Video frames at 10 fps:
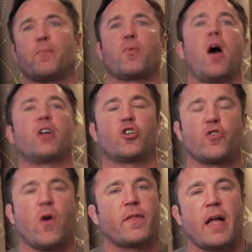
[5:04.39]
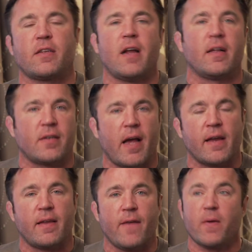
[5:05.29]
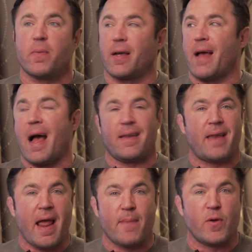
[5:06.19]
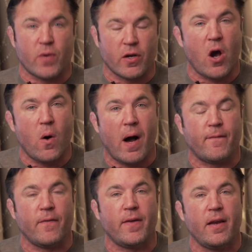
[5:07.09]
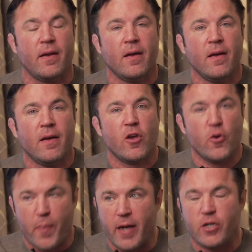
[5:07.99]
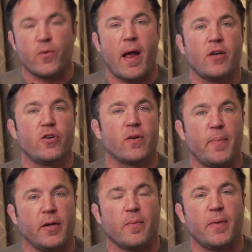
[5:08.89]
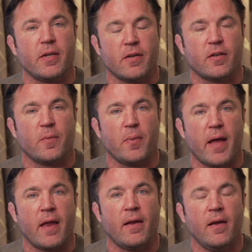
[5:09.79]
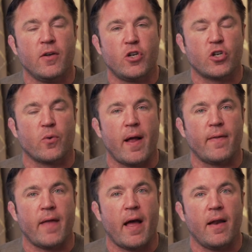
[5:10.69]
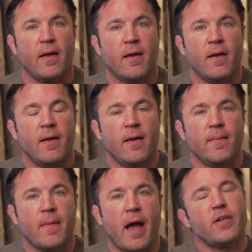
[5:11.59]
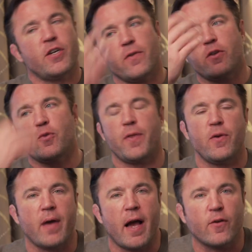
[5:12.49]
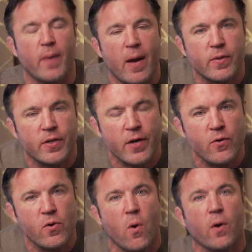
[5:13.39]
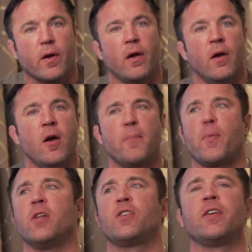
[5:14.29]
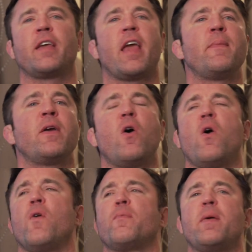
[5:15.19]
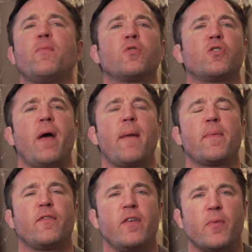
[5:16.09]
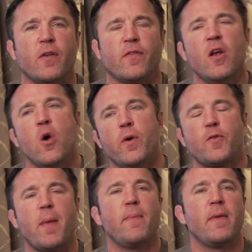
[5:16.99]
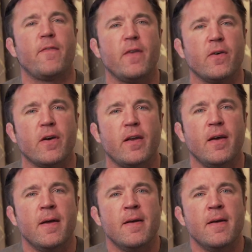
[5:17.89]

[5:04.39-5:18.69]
a broad stroke. That's not scientific, but goddamn, you can go off of it. You bet your ass you could build a business and a plan just around that. I share this with you guys when I was in New York. Brunson came in. Oh, the people were so happy to see Brunson, which made me feel good